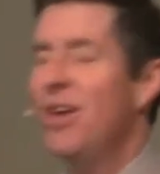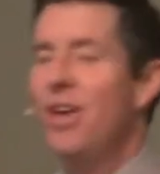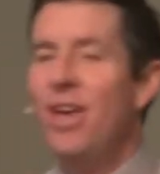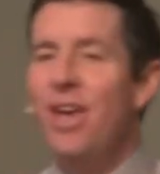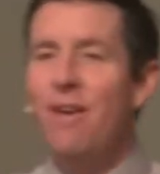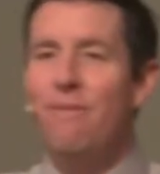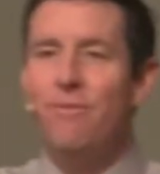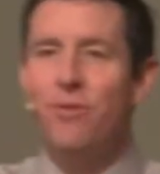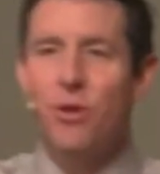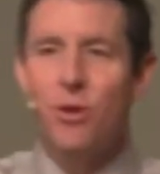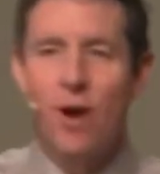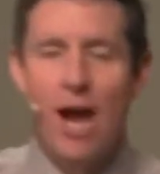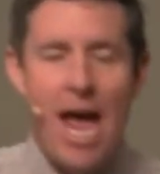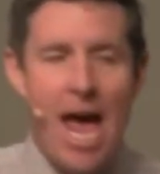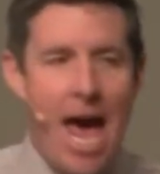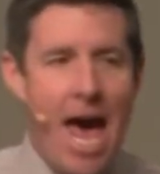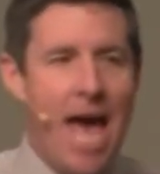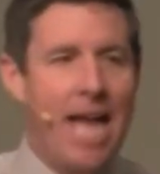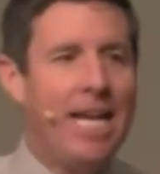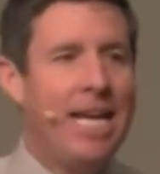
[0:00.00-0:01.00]
if you're
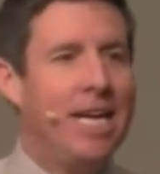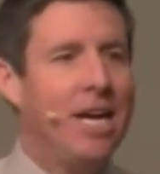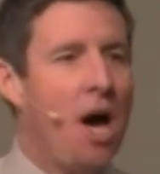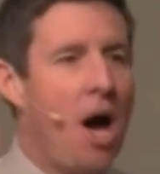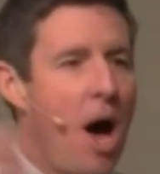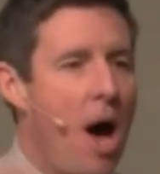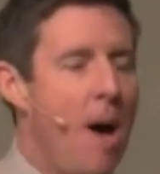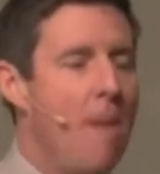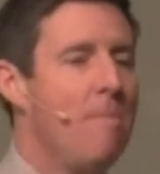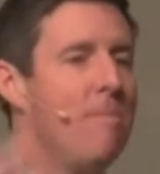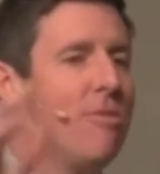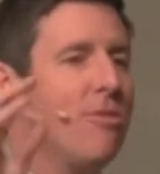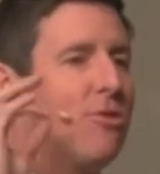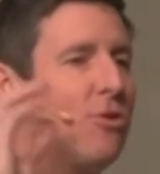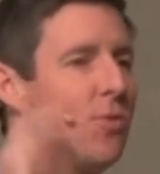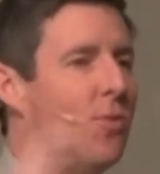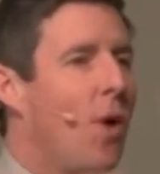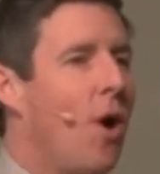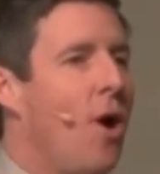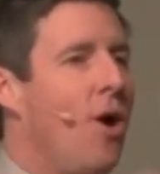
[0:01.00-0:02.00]
adding up
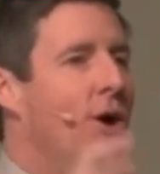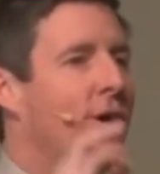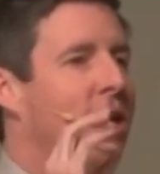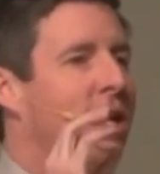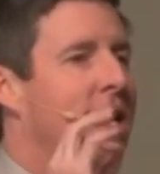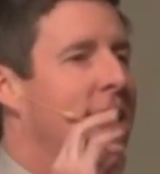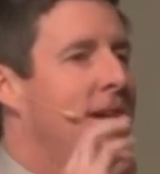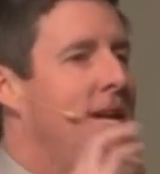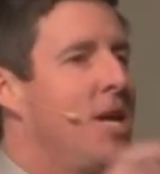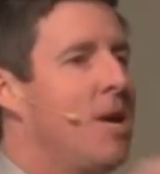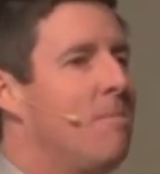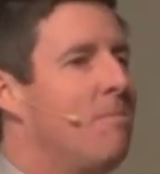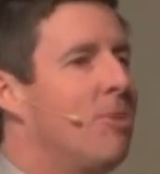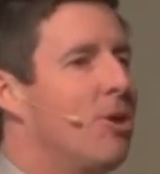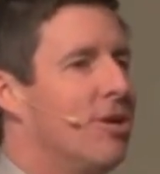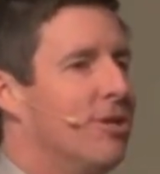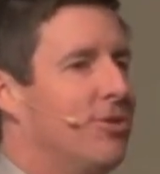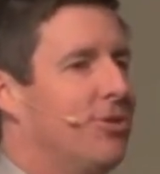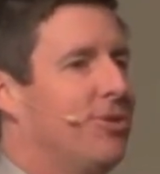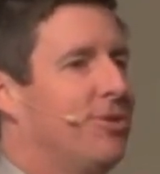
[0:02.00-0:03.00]
the wrong
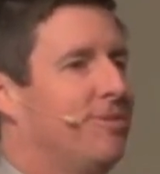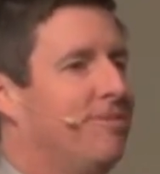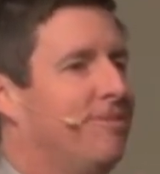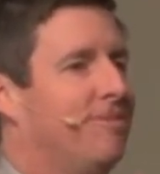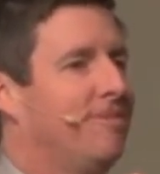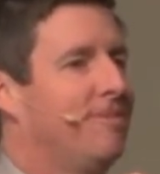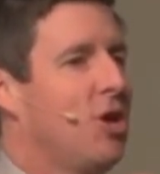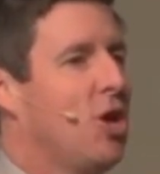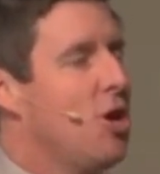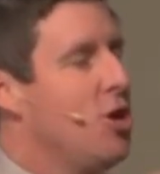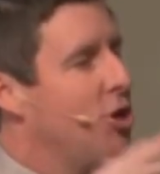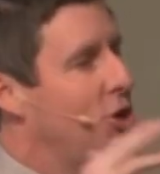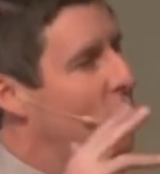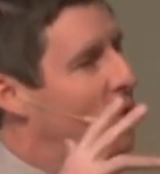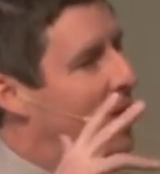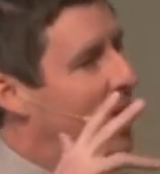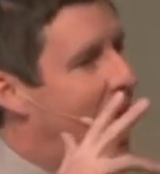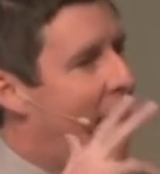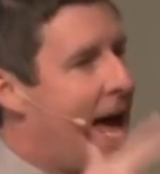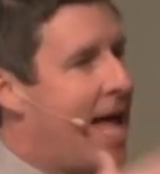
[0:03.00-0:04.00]
numbers. You
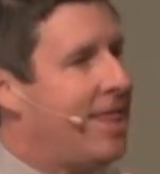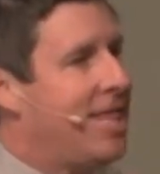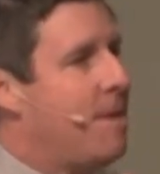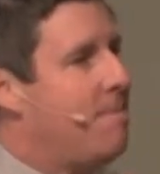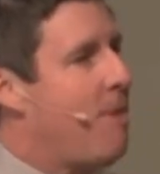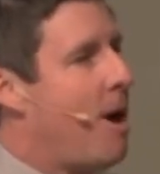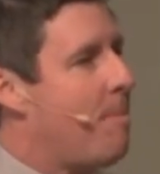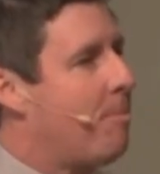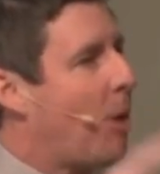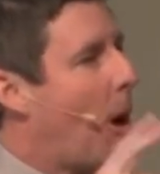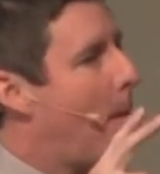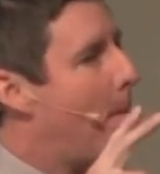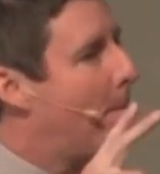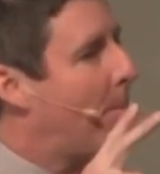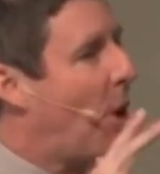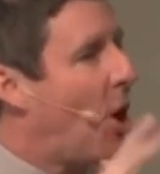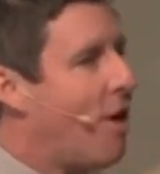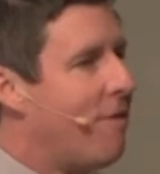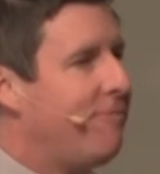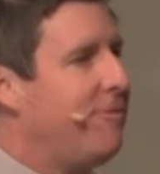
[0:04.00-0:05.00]
can add them up
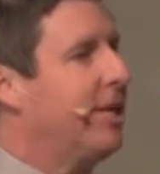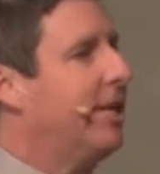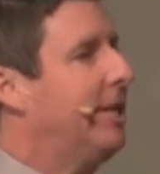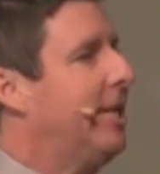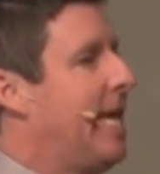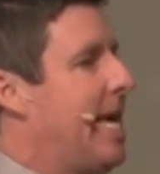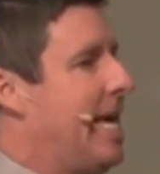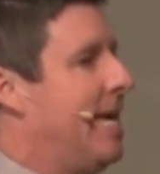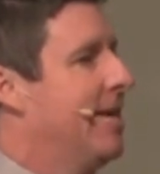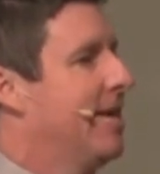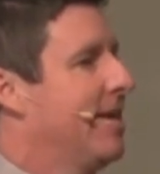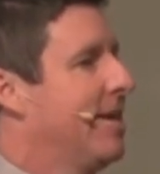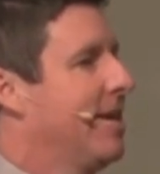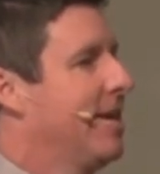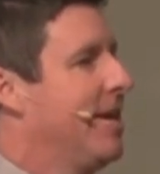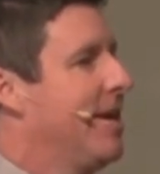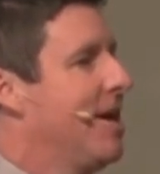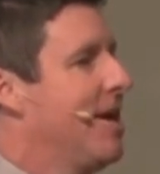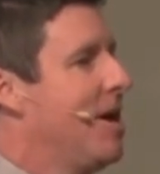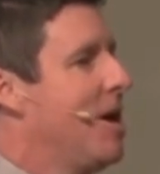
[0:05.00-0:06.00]
perfectly,
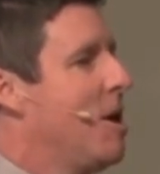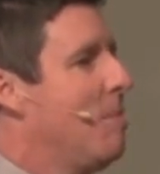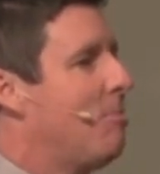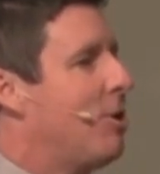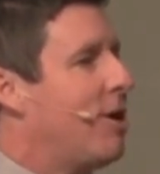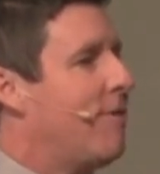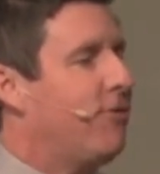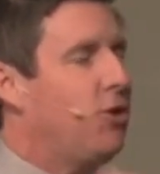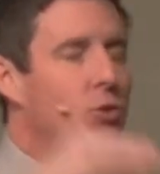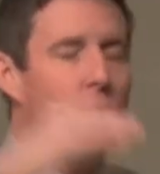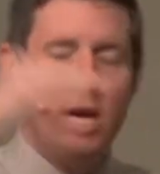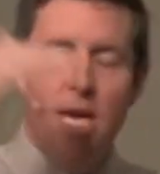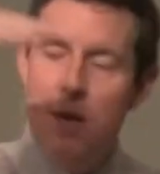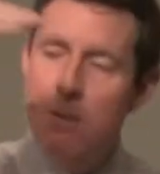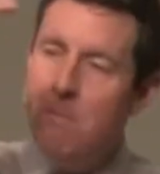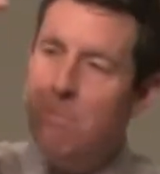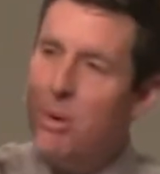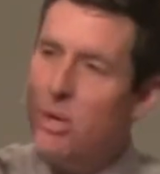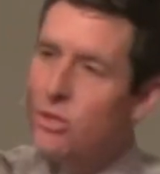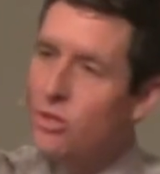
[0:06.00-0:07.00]
but if you
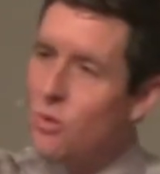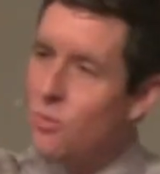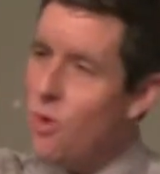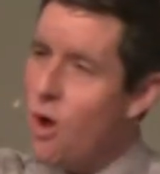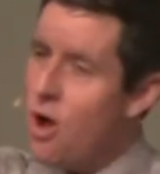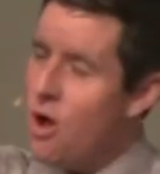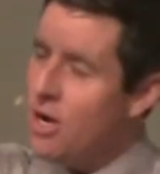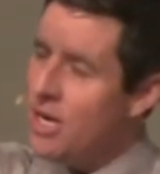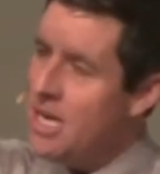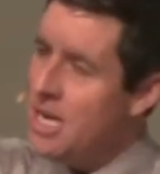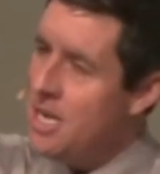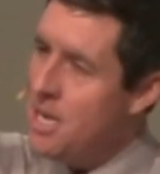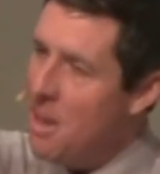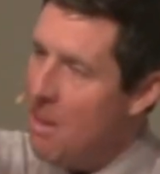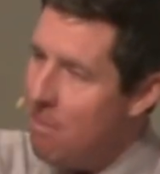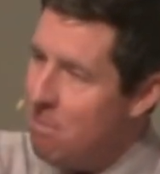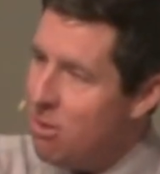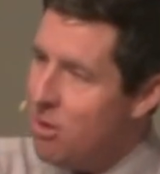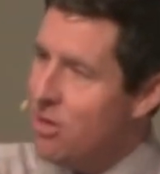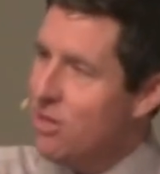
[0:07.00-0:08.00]
input the wrong
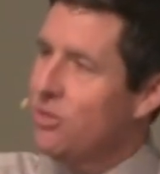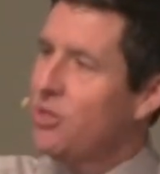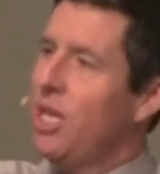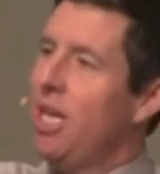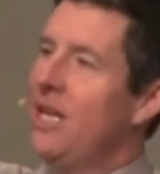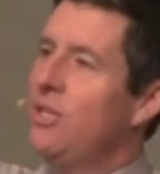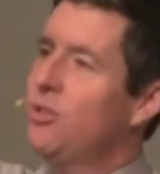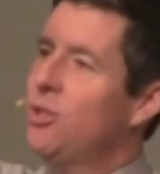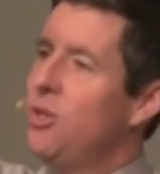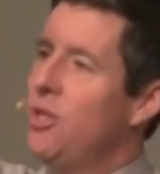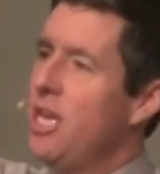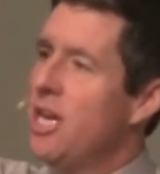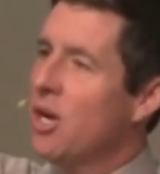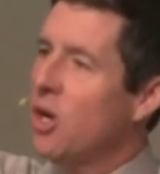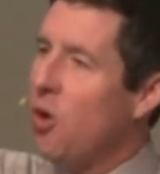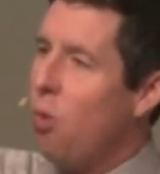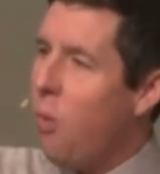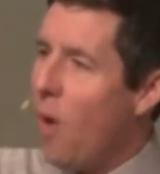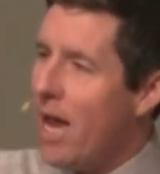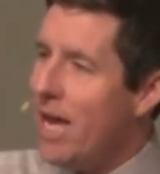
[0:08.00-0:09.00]
numbers into the
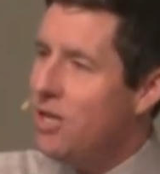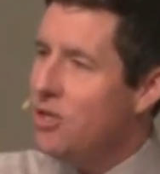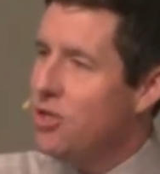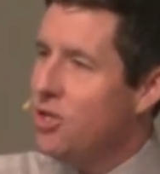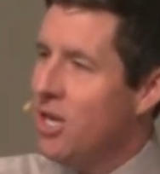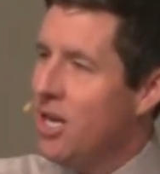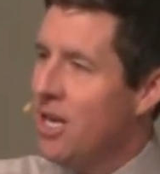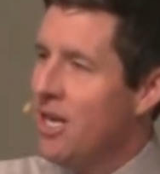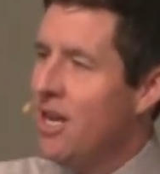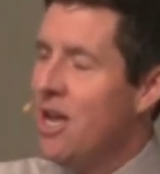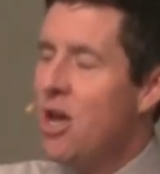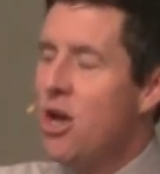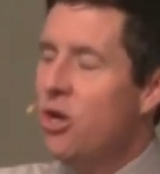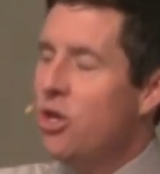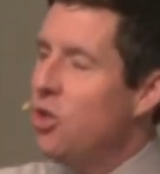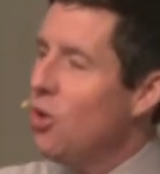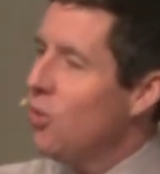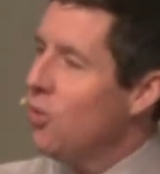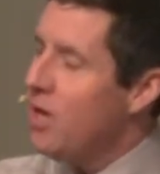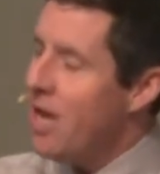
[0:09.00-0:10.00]
equation,
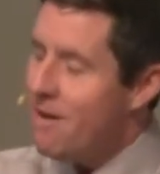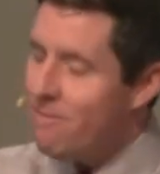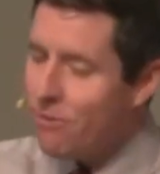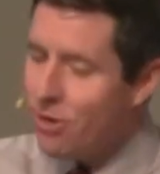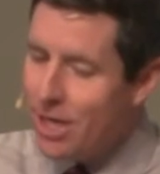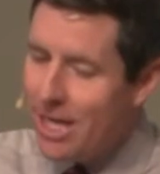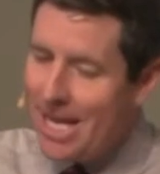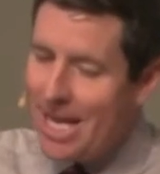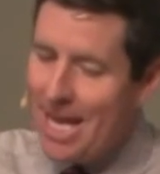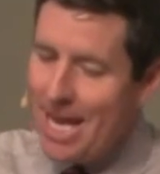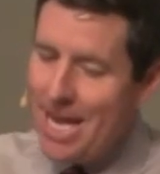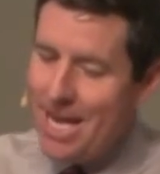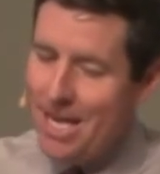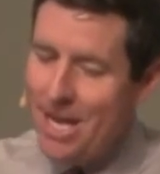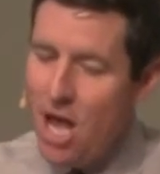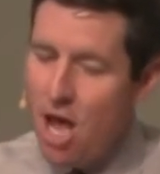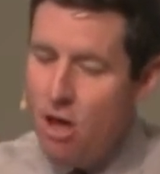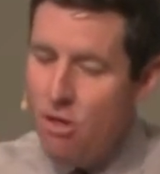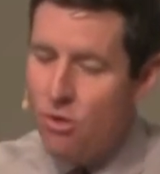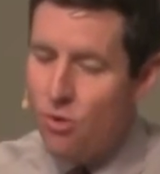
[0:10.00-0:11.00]
you'll never get
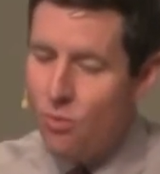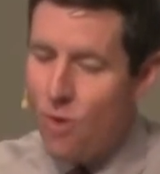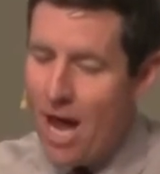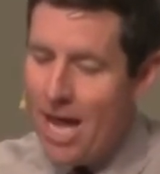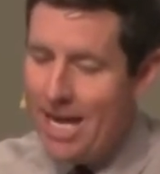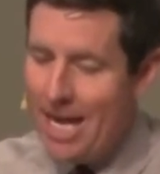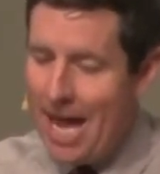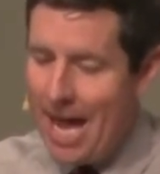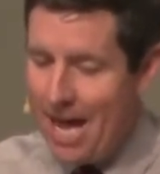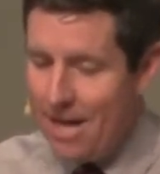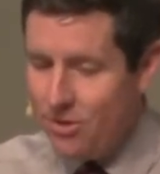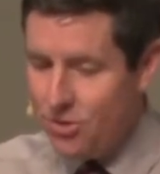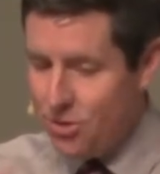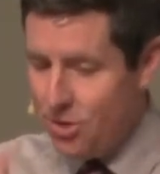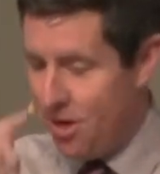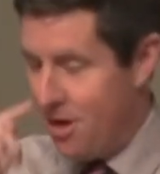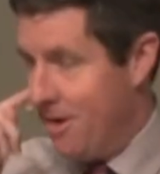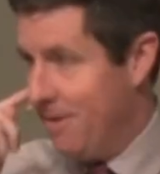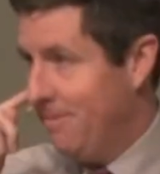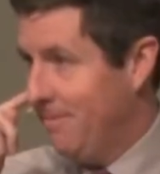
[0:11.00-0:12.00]
the right
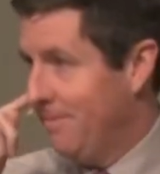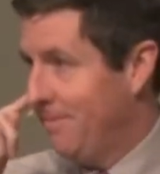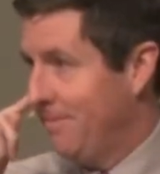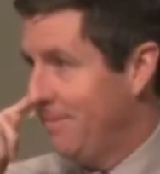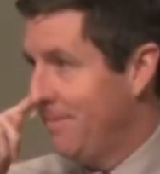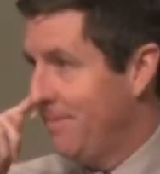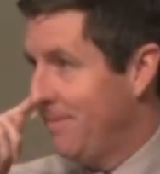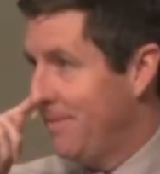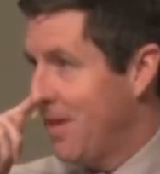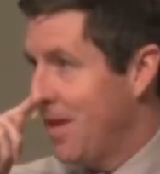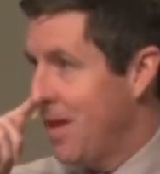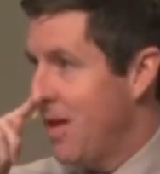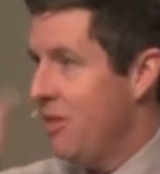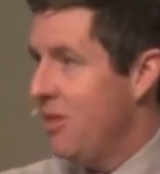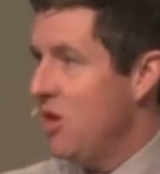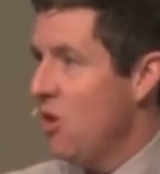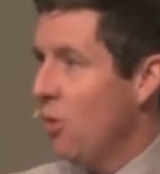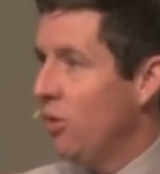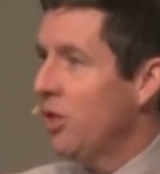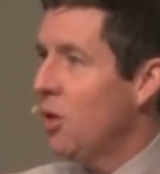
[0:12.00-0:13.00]
answer.
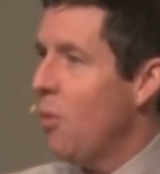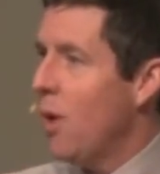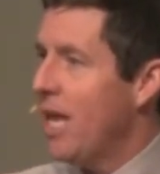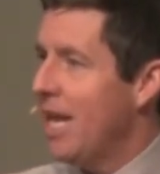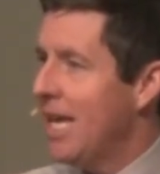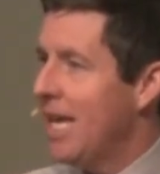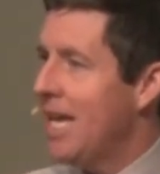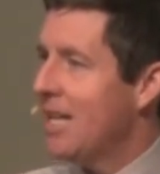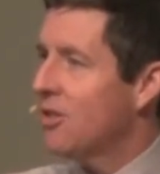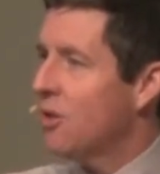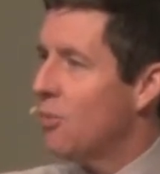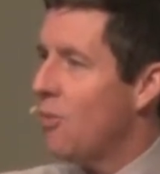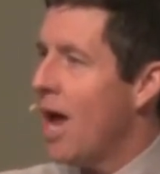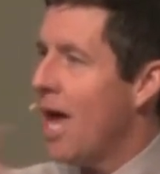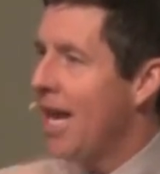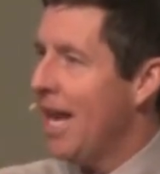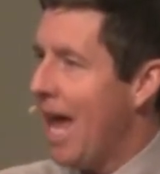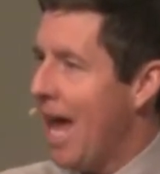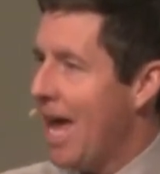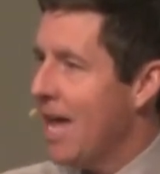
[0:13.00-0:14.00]
The only way to get the
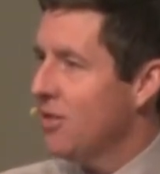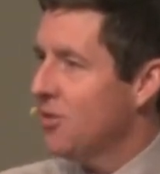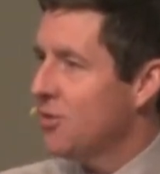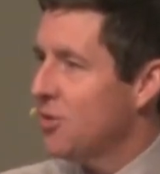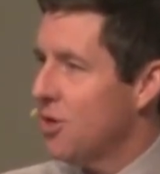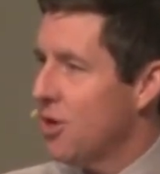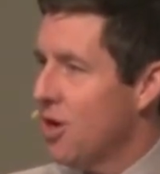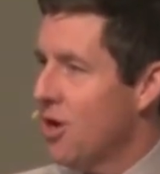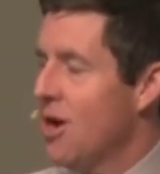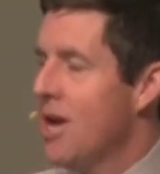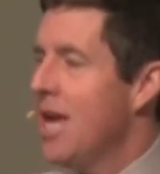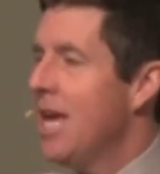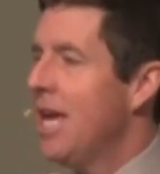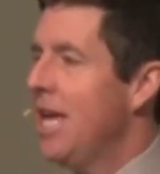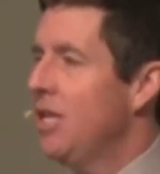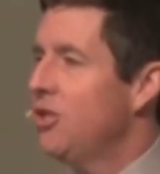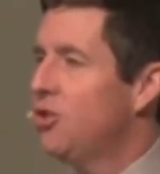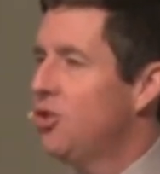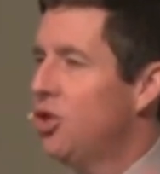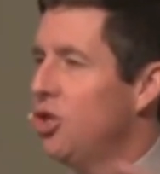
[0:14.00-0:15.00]
right answer
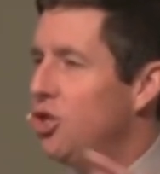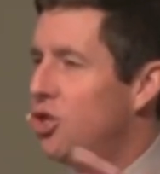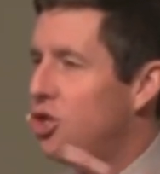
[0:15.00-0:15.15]
is to